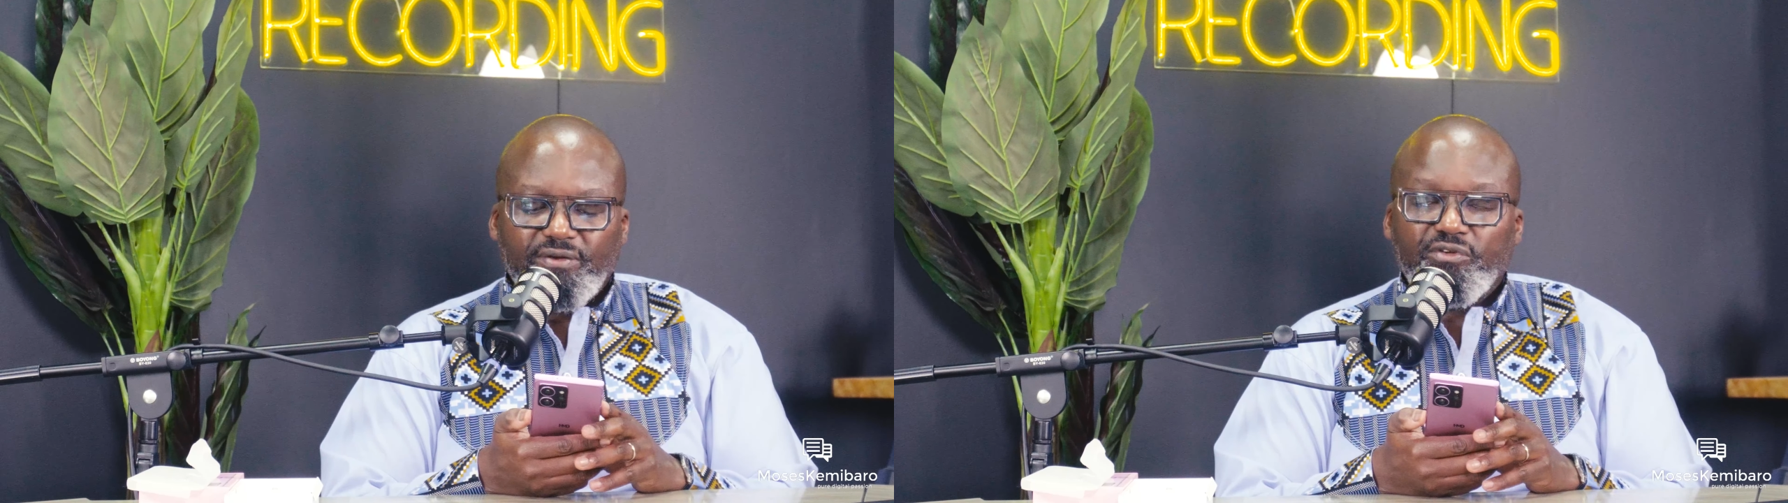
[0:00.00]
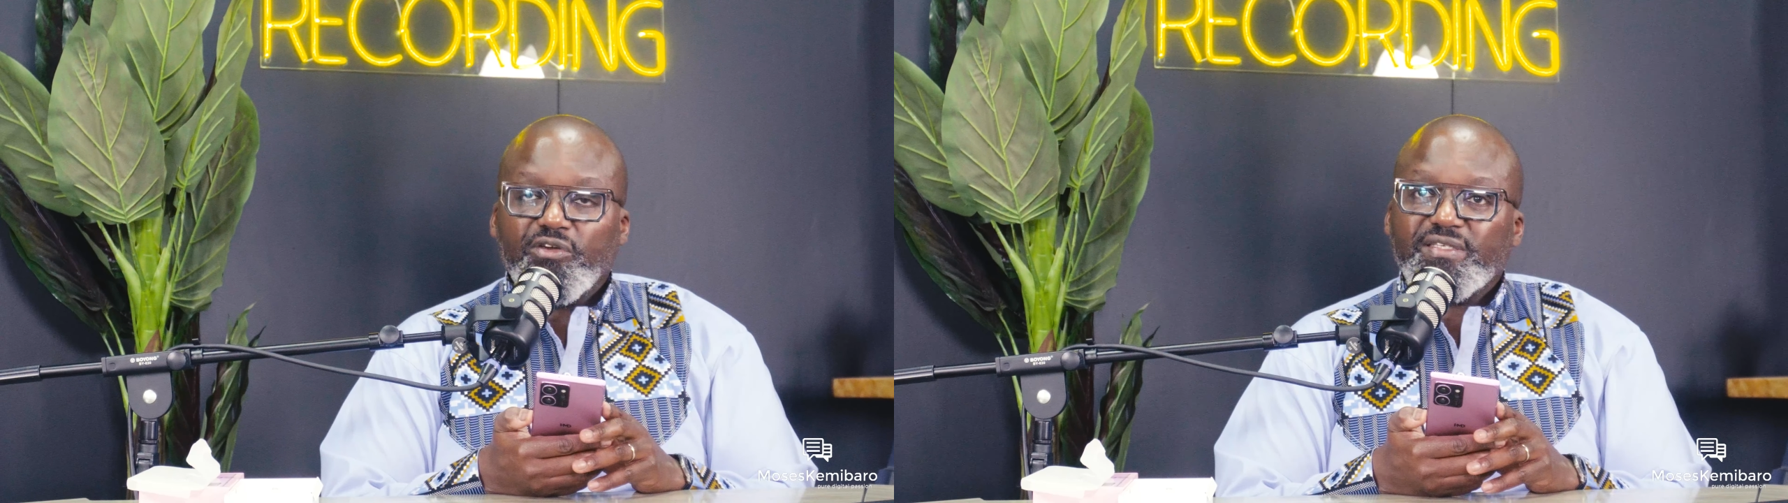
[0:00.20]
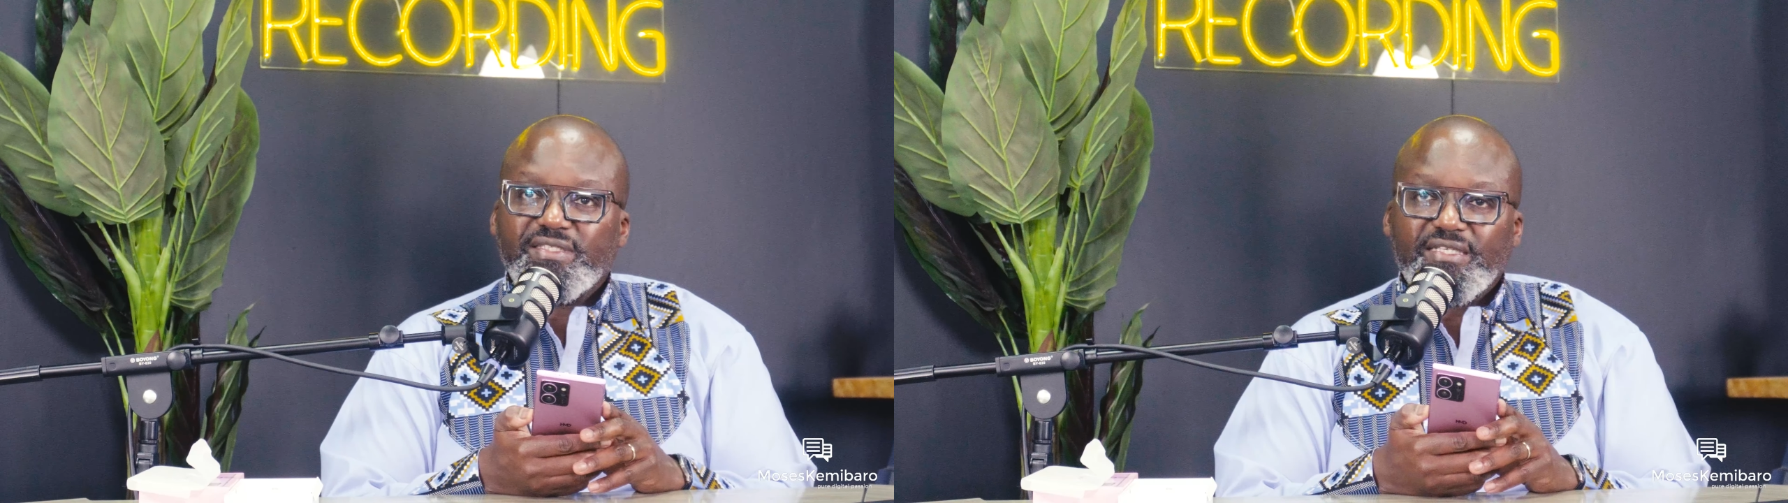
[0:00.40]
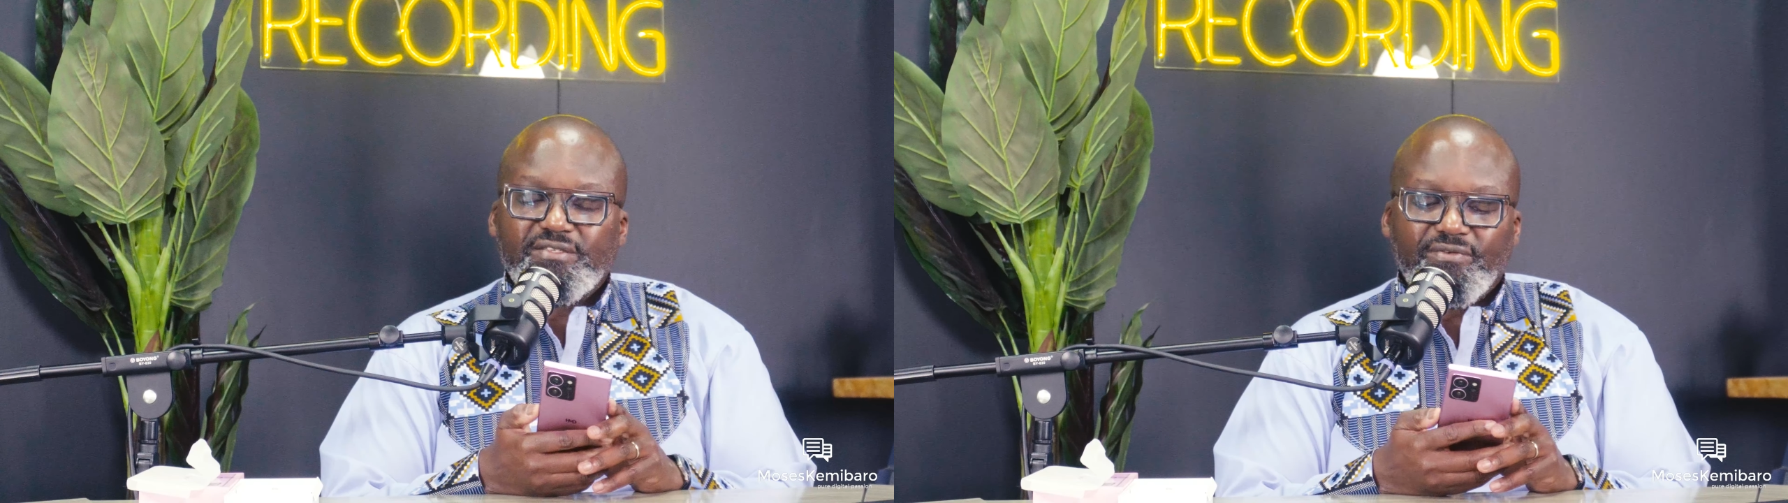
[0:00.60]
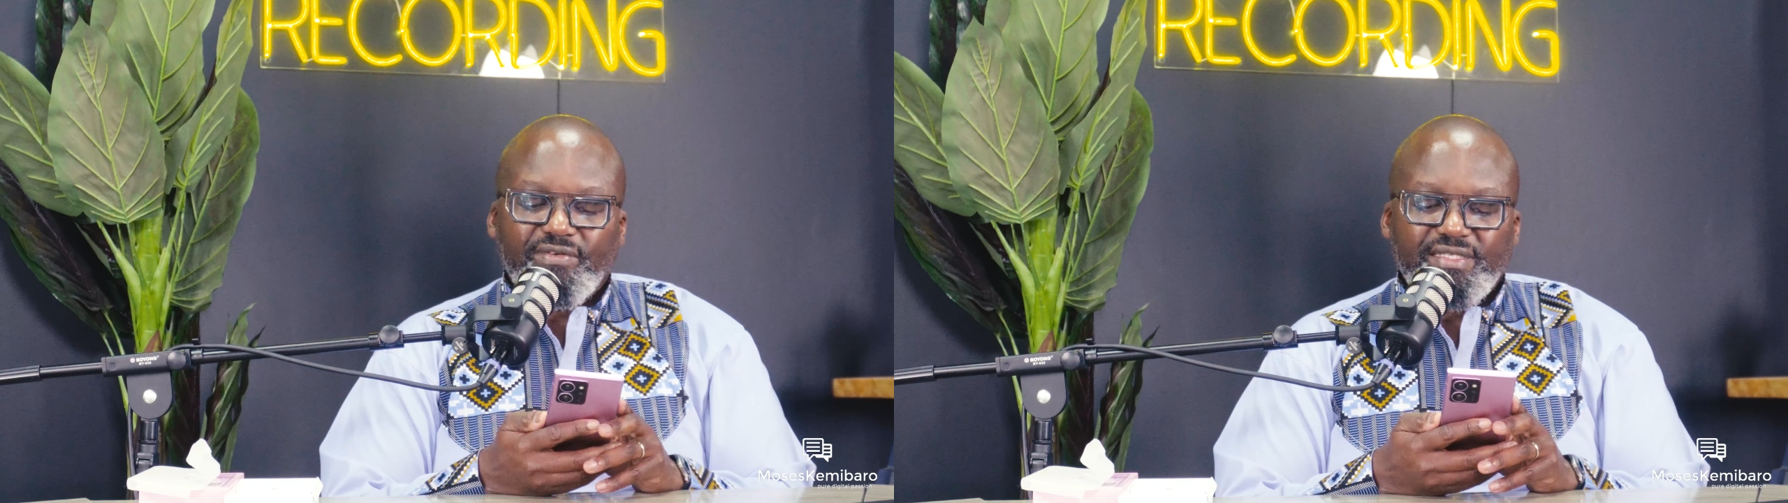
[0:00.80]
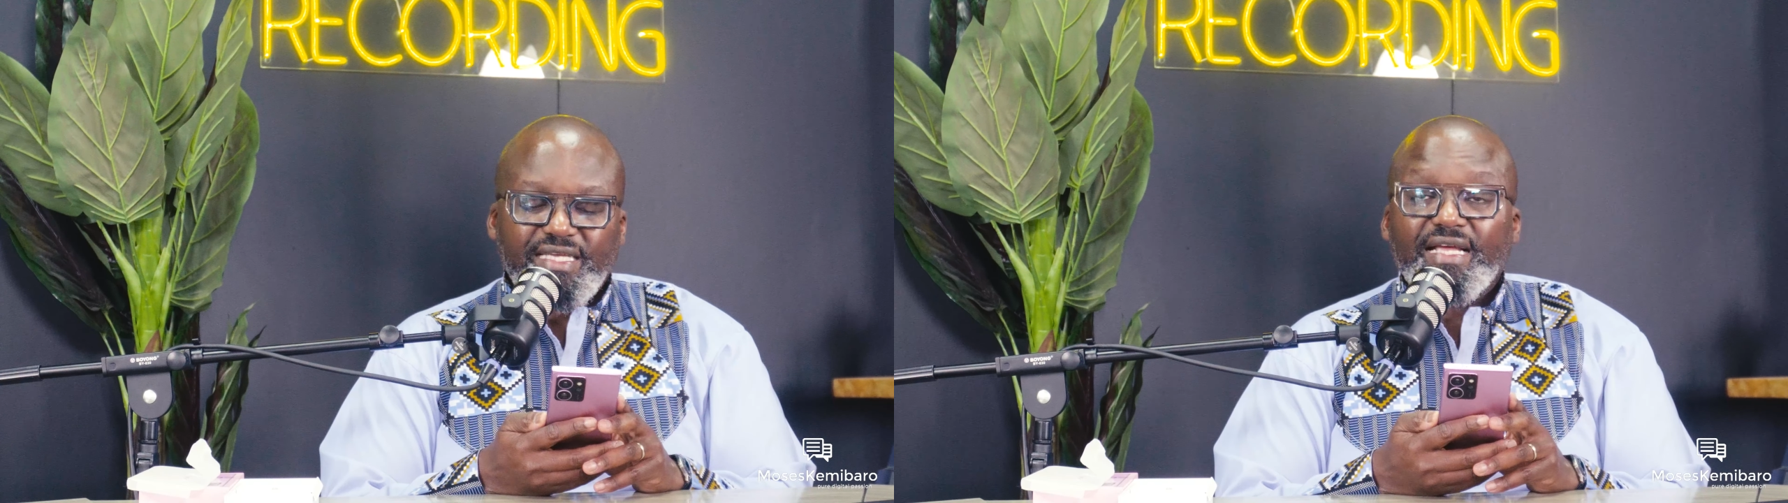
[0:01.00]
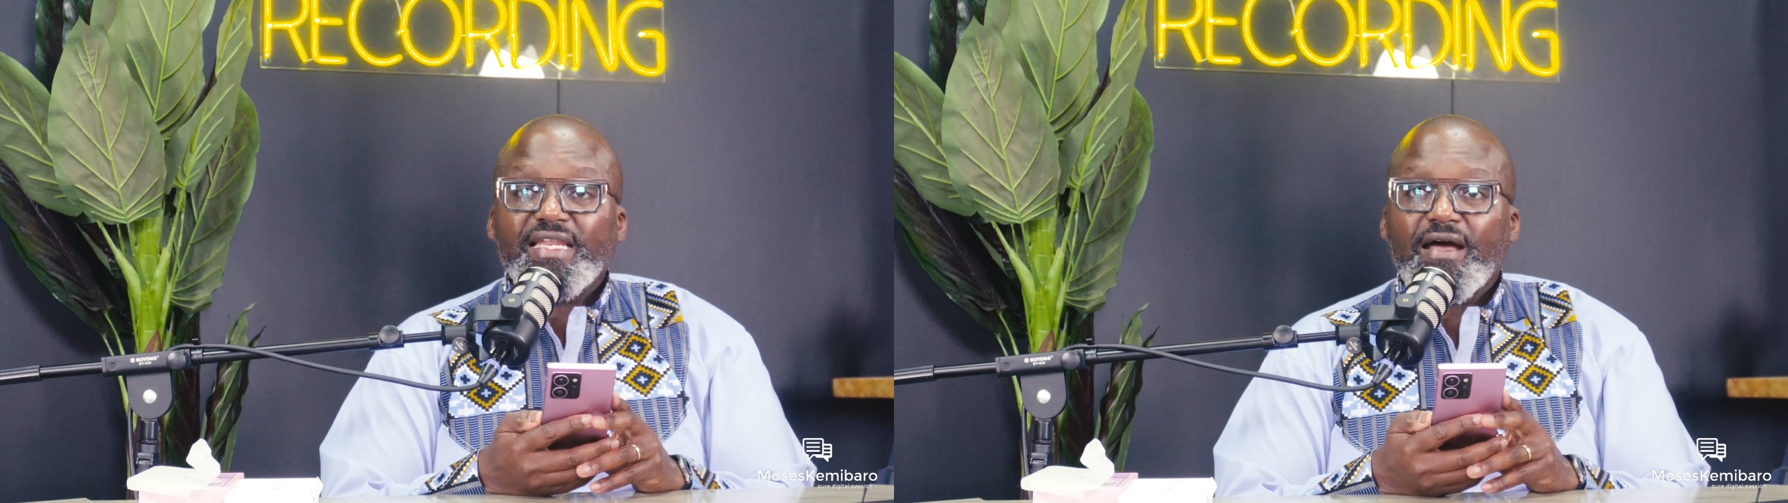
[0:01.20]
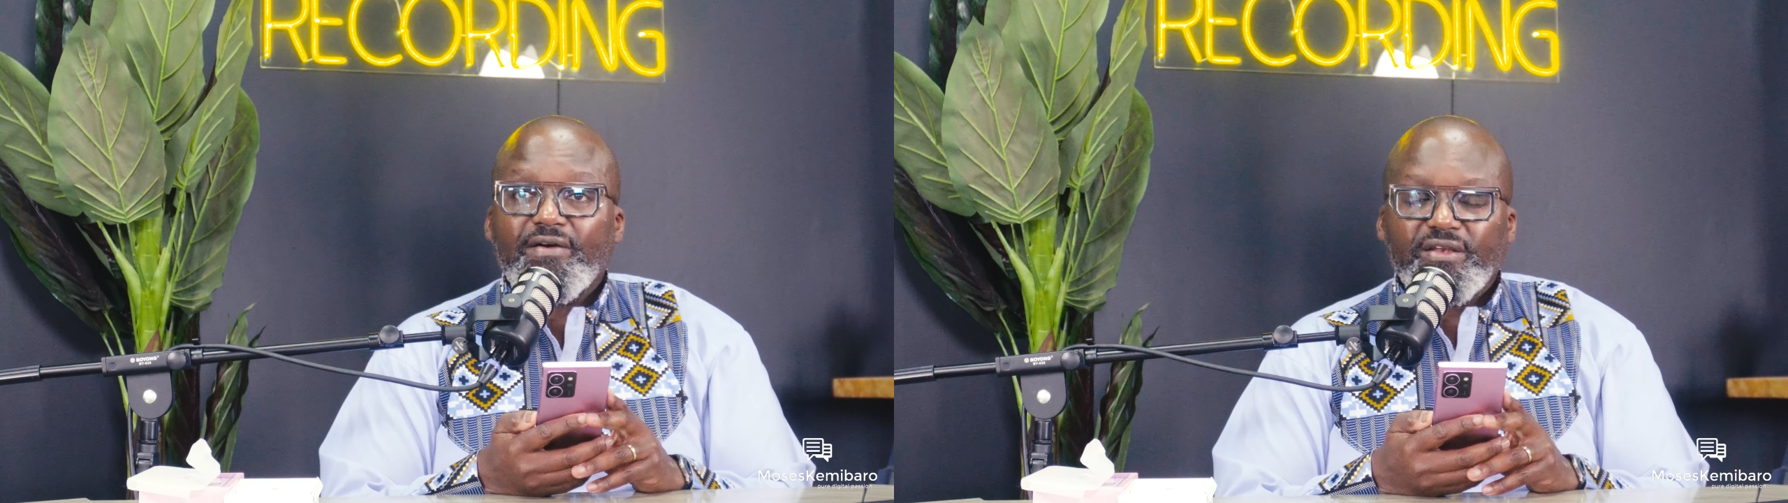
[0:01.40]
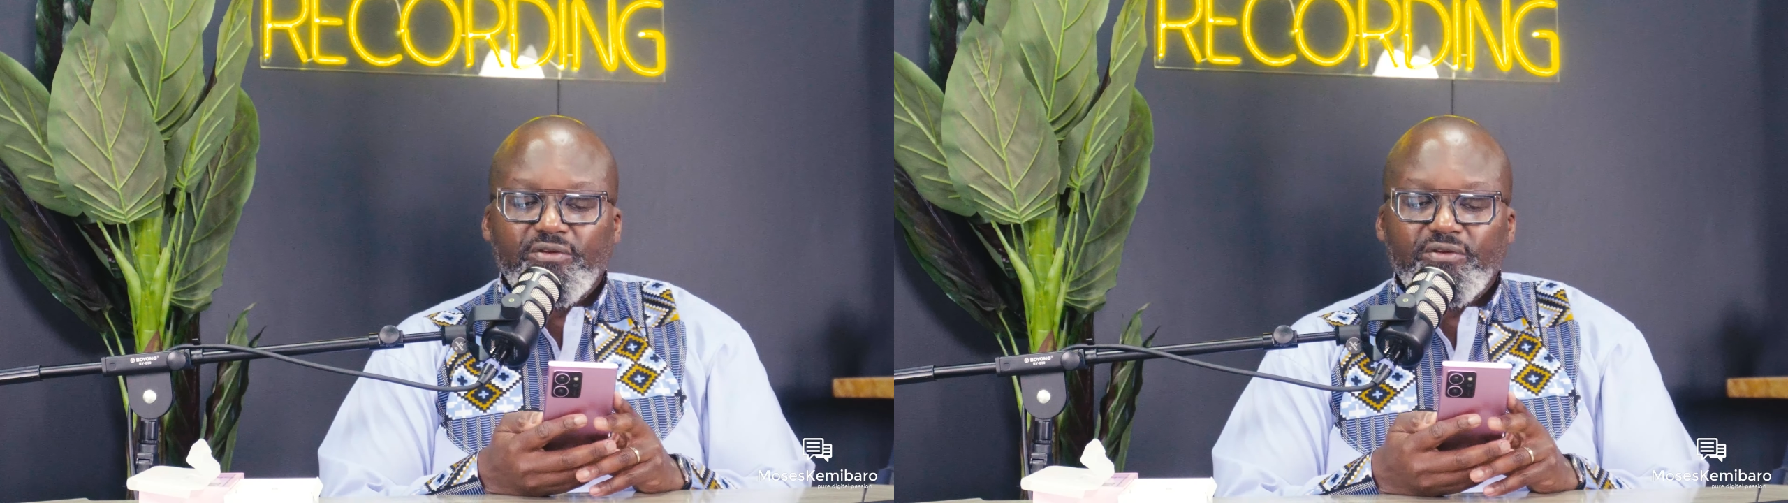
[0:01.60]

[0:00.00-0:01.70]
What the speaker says: giving you a sense of exactly how it